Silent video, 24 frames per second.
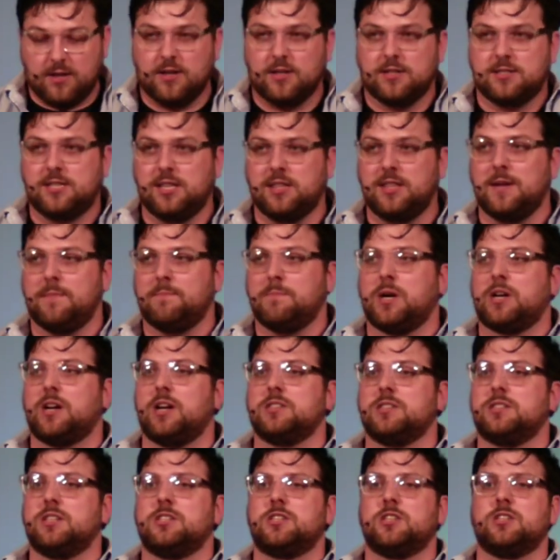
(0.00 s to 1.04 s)
to them because
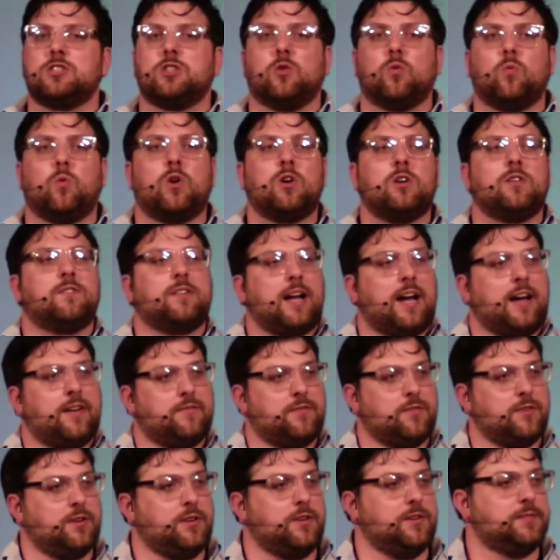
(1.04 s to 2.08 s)
this is the word of God for
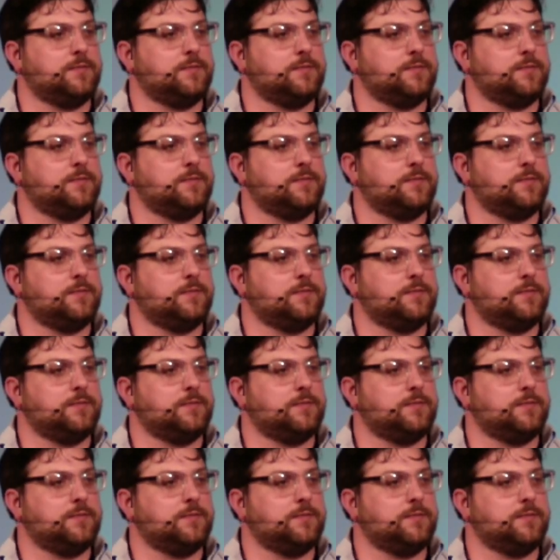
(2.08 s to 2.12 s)
you.